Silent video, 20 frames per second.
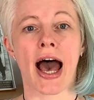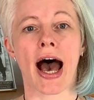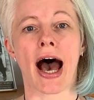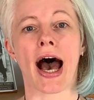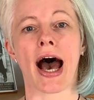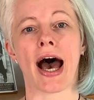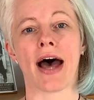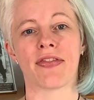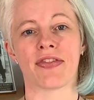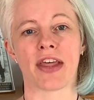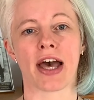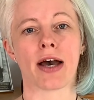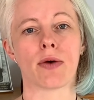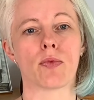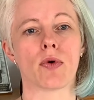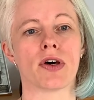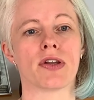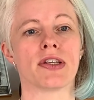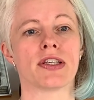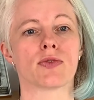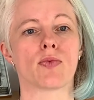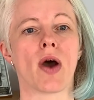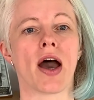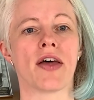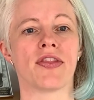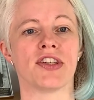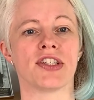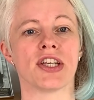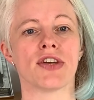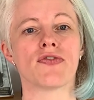And that one is where
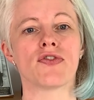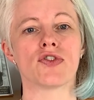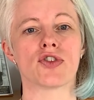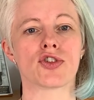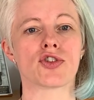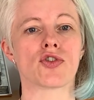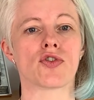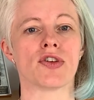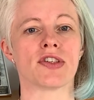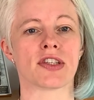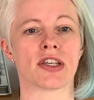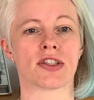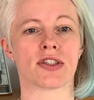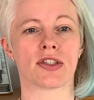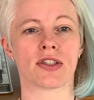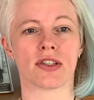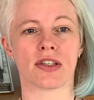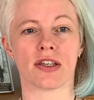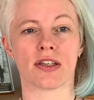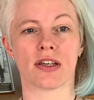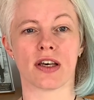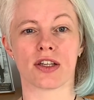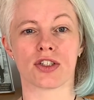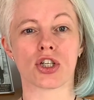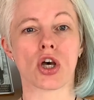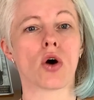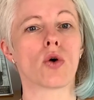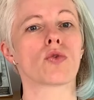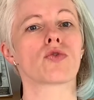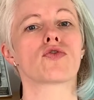the different stories are
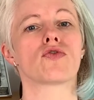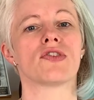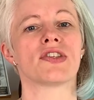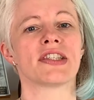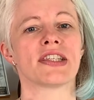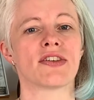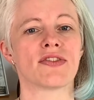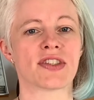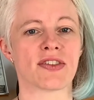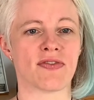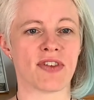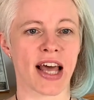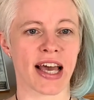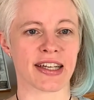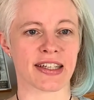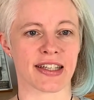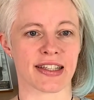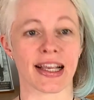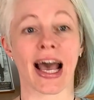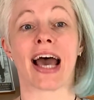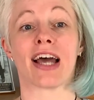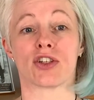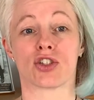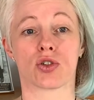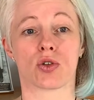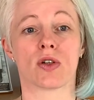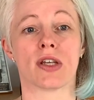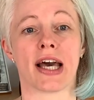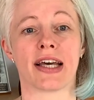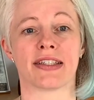told through a series of letters,
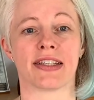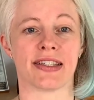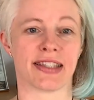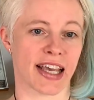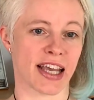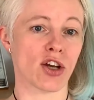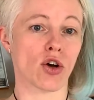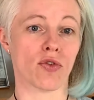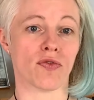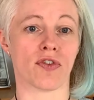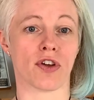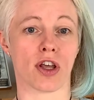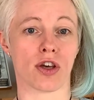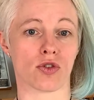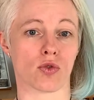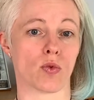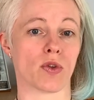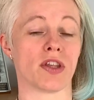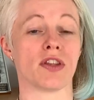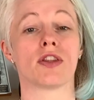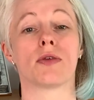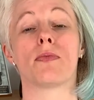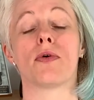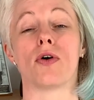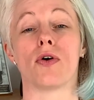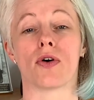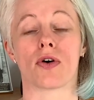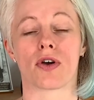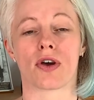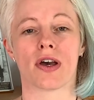actual letters in envelopes within the
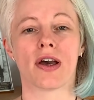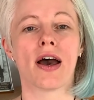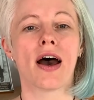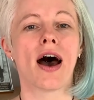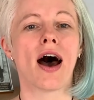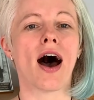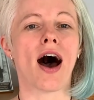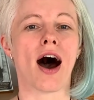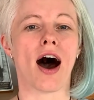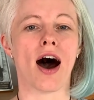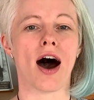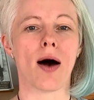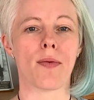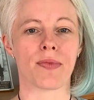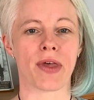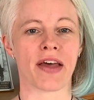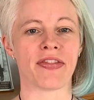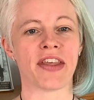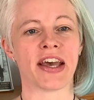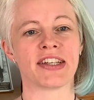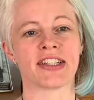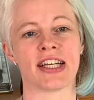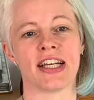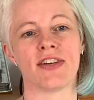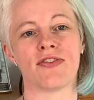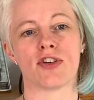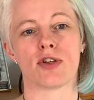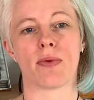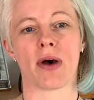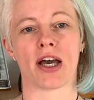book. And they're
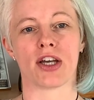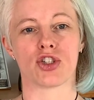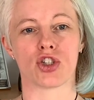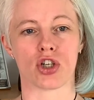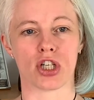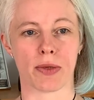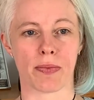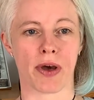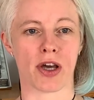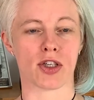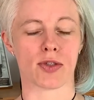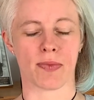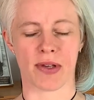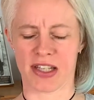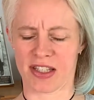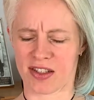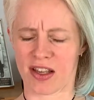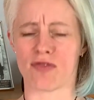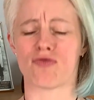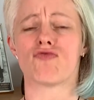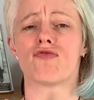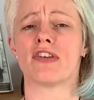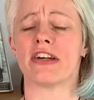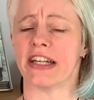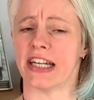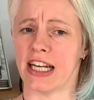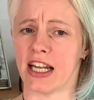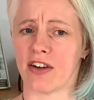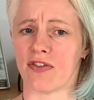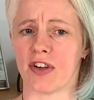delivered by a jolly postman. It's a
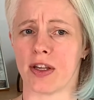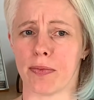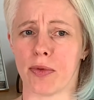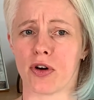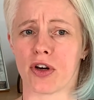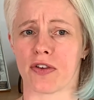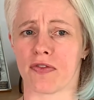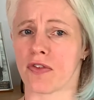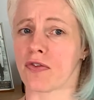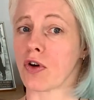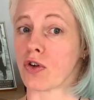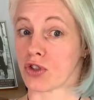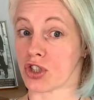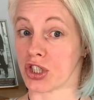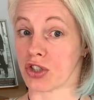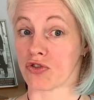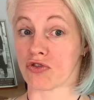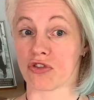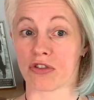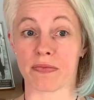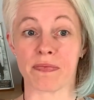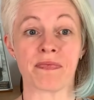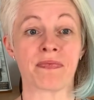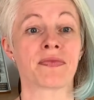really lovely book if you've got children.